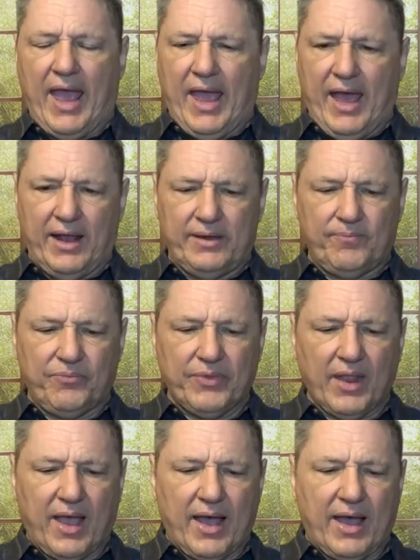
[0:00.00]
And
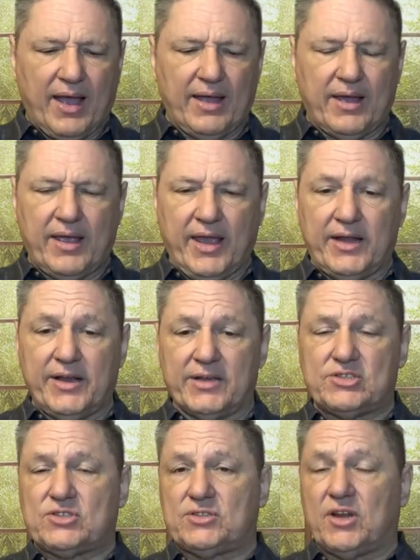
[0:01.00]
uh, it
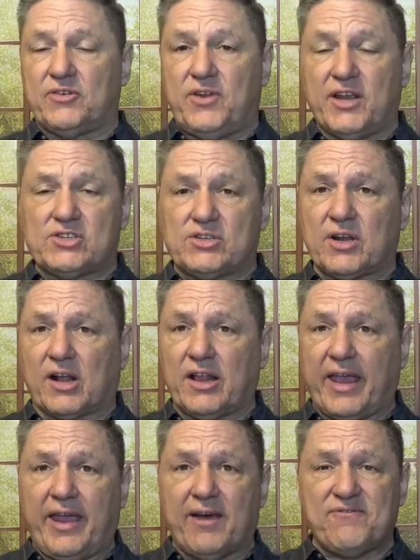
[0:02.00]
is
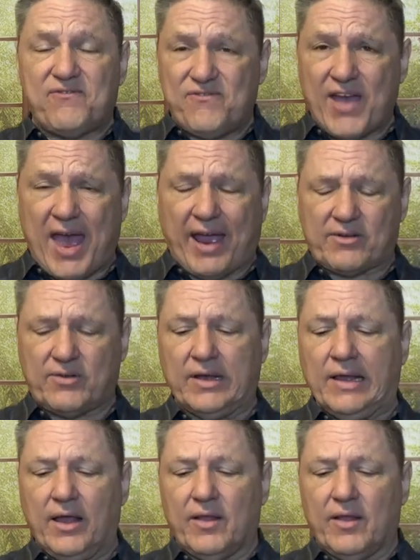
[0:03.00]
statistically a fact